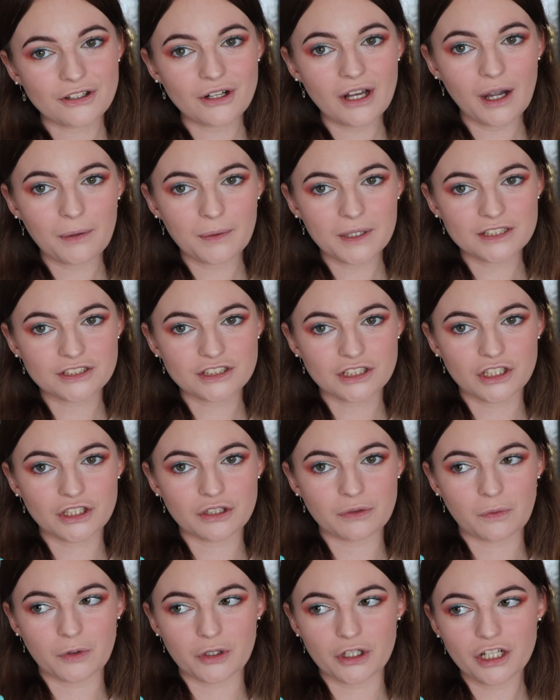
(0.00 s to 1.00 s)
know how well it's
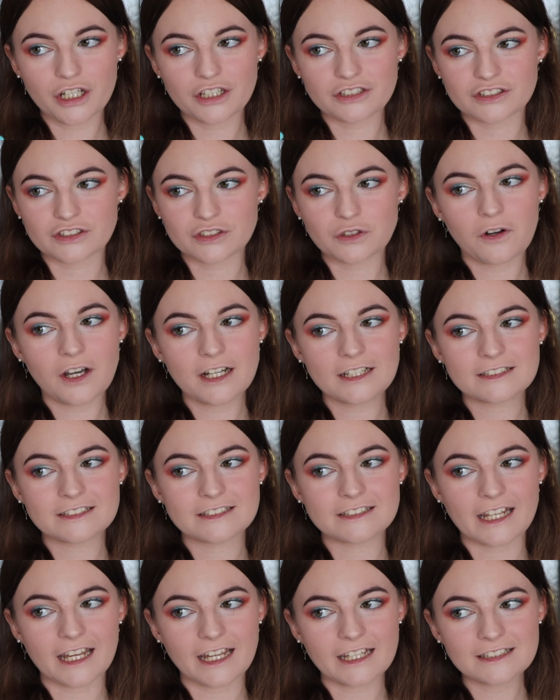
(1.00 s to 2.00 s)
going to work because it's quite
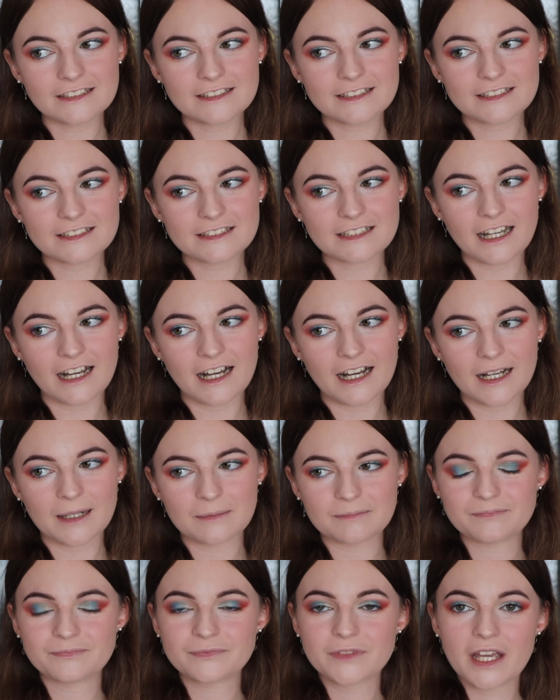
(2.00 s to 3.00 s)
dense,
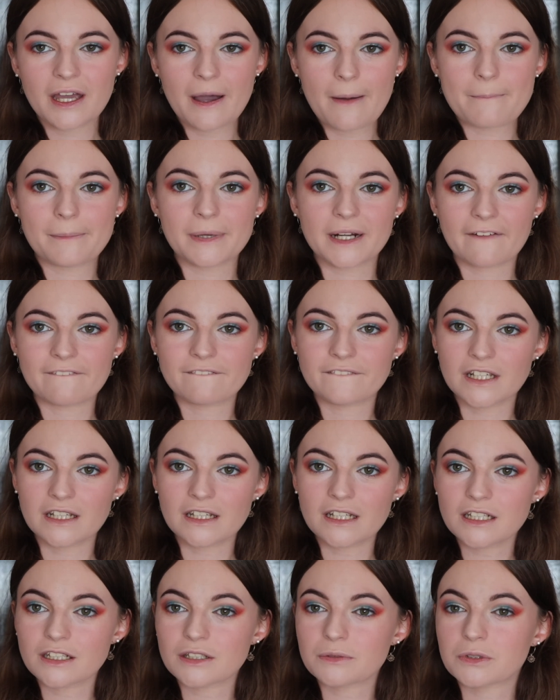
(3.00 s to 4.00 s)
but I feel
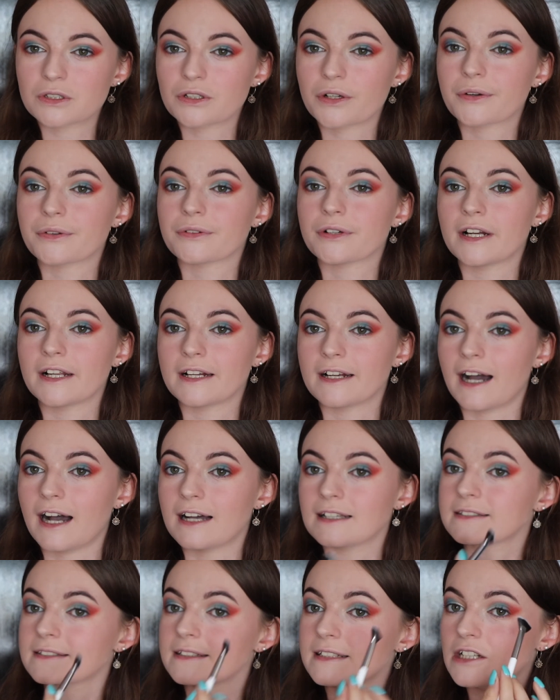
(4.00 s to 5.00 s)
like it would look really
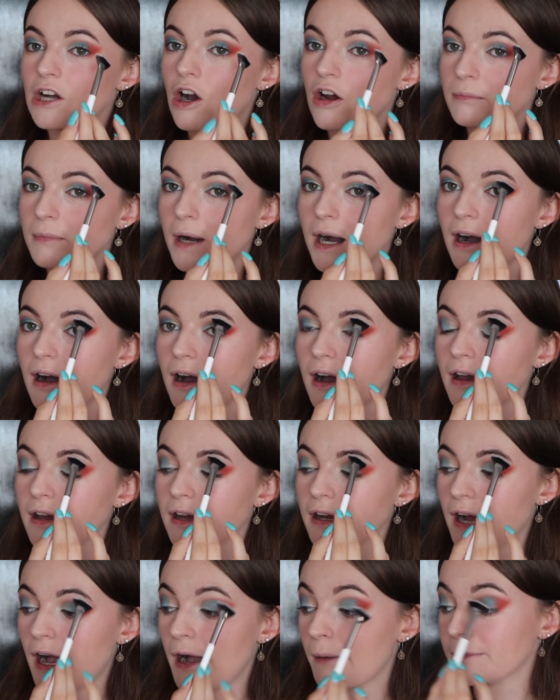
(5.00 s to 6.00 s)
nicely on
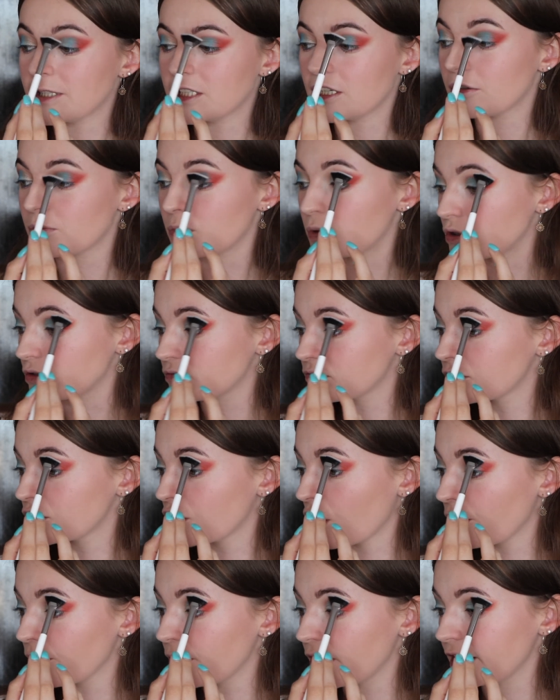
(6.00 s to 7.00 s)
my, it would
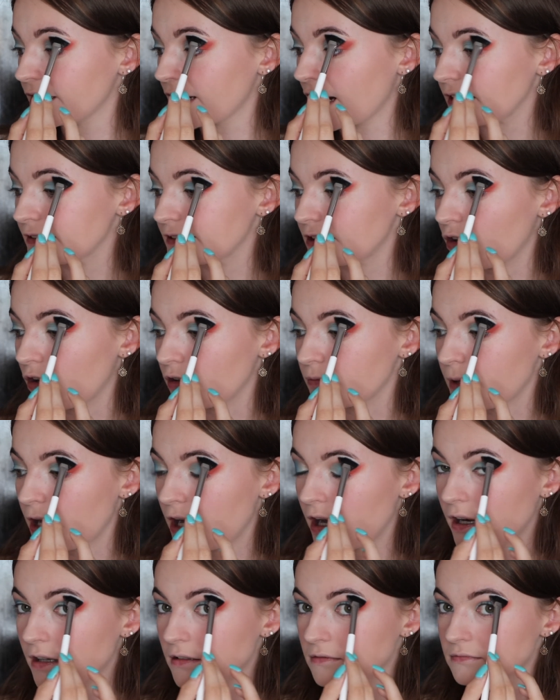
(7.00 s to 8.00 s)
go really nicely on
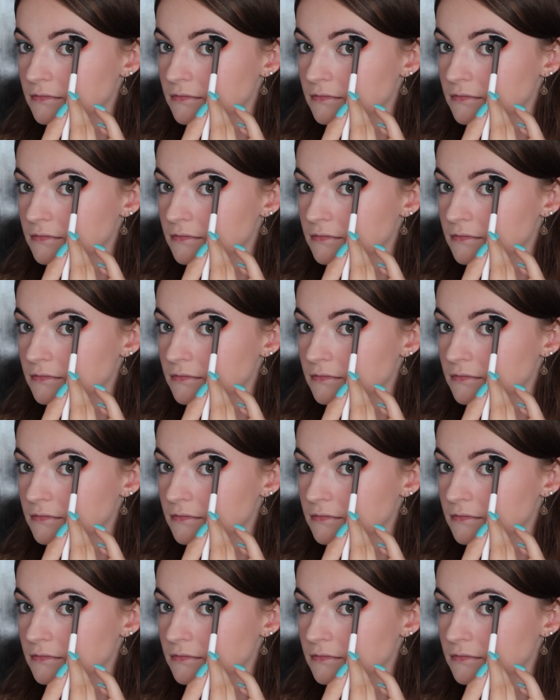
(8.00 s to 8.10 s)
my